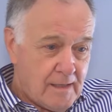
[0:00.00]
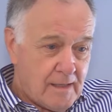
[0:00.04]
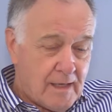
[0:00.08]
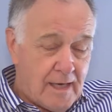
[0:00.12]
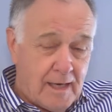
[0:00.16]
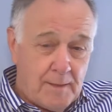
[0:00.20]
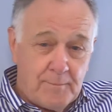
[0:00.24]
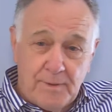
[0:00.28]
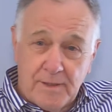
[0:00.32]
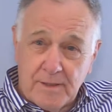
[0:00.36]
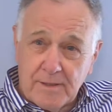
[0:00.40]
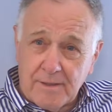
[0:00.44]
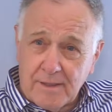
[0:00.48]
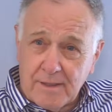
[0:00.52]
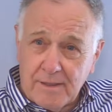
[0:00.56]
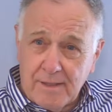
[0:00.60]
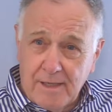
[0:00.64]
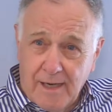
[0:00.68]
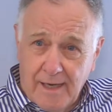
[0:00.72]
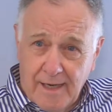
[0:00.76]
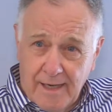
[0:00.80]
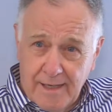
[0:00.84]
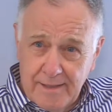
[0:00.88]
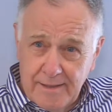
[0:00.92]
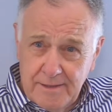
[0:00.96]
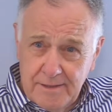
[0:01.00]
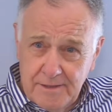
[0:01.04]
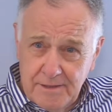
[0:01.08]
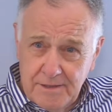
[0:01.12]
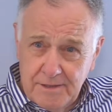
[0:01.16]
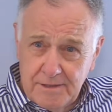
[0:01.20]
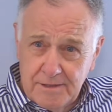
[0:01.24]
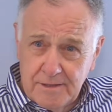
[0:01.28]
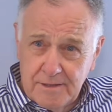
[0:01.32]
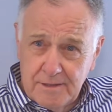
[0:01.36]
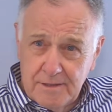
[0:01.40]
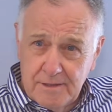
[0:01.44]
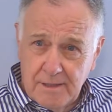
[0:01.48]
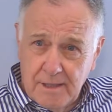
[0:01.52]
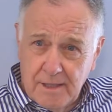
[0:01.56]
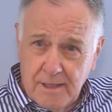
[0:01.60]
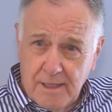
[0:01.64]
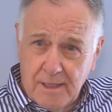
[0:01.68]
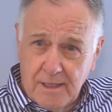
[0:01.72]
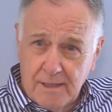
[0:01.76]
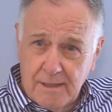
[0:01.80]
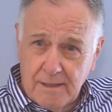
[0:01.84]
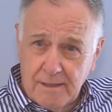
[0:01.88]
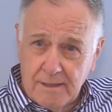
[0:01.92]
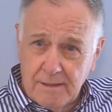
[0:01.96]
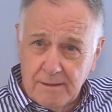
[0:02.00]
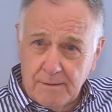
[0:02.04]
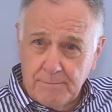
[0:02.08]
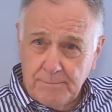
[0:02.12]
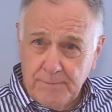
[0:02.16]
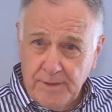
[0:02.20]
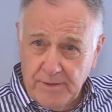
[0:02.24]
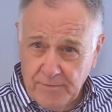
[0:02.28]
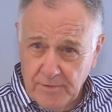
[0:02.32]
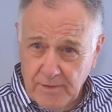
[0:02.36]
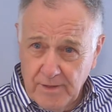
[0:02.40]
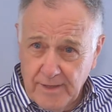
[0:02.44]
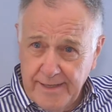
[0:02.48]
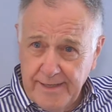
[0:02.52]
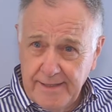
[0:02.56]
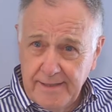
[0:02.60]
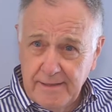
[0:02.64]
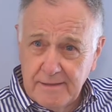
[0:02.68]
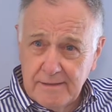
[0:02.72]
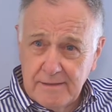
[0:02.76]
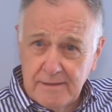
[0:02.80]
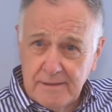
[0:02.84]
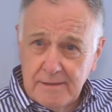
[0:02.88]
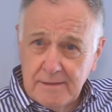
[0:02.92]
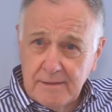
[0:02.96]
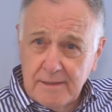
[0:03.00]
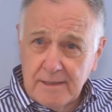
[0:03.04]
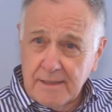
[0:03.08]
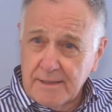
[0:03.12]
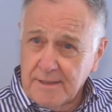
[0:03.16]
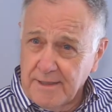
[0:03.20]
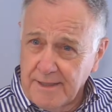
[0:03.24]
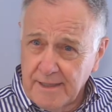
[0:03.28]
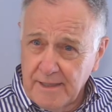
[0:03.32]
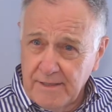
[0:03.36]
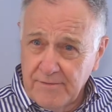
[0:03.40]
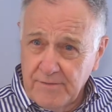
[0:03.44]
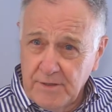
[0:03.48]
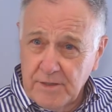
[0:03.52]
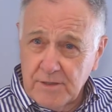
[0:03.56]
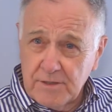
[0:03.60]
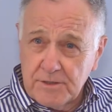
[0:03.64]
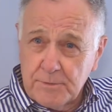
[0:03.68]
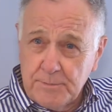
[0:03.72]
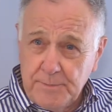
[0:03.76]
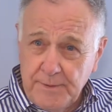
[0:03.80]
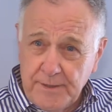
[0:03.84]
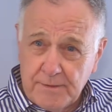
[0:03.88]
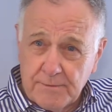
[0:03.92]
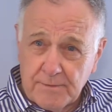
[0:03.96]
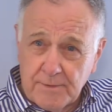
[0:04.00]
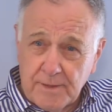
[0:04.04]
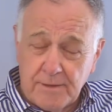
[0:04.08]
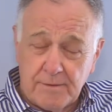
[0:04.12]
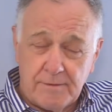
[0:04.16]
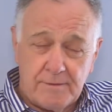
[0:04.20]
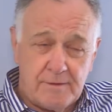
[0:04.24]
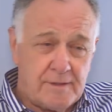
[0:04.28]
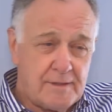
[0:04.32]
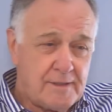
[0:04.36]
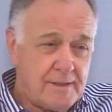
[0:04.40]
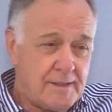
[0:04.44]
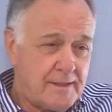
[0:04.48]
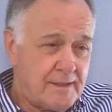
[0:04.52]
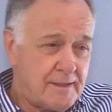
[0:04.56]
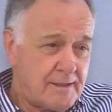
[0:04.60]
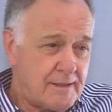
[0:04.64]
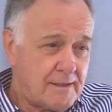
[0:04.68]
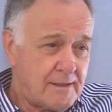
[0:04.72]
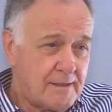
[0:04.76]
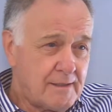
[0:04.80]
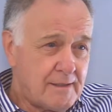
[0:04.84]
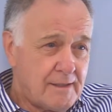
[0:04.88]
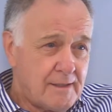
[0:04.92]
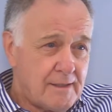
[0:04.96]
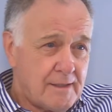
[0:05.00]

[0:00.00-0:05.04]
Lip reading: I built a cottage on Beaver Lake at the end of Hills Peak Road in